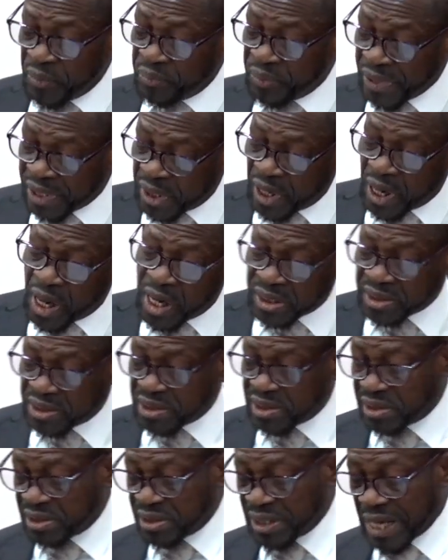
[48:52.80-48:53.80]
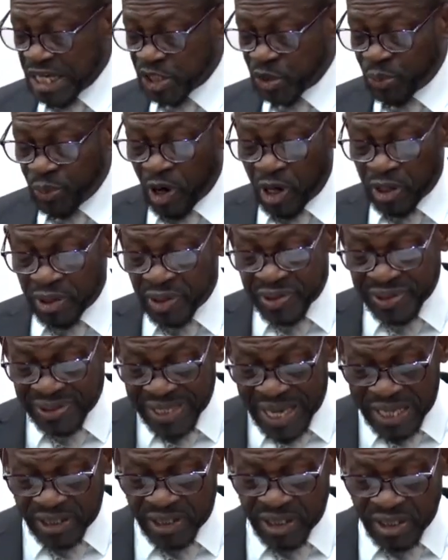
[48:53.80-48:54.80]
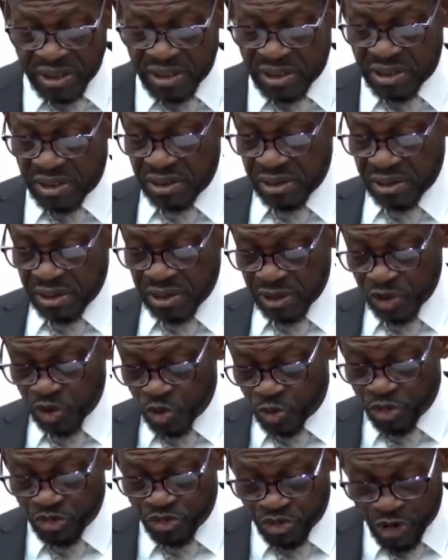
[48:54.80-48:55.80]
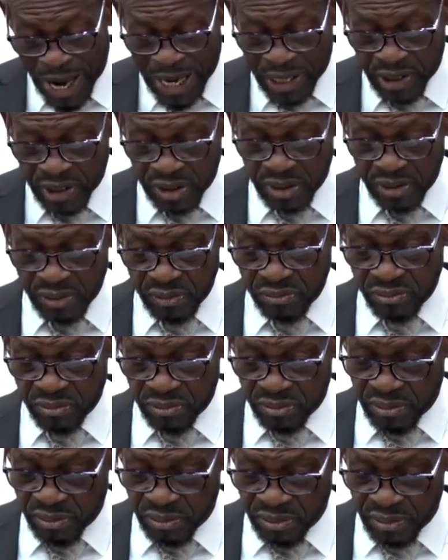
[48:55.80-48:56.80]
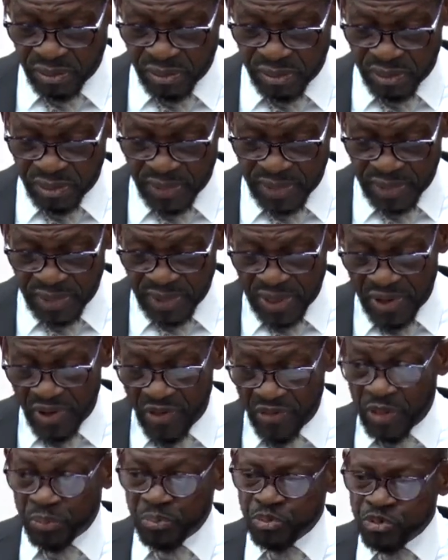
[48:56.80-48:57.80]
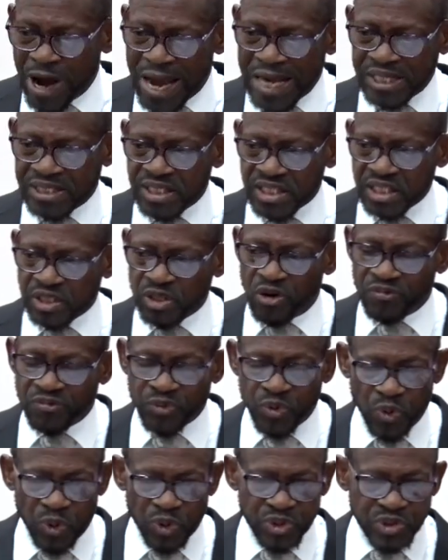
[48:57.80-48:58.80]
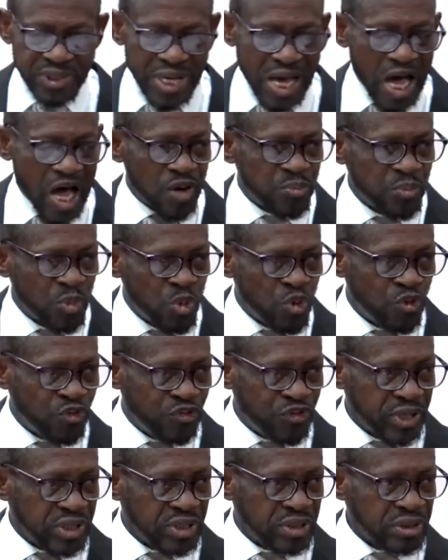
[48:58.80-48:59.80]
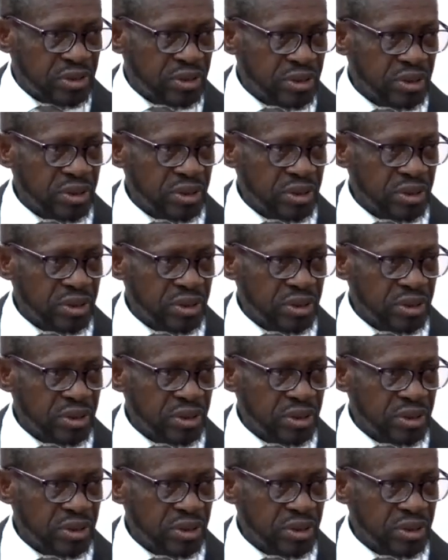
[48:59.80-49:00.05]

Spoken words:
Because, as we understand it, to be frank, the prices of goods are moving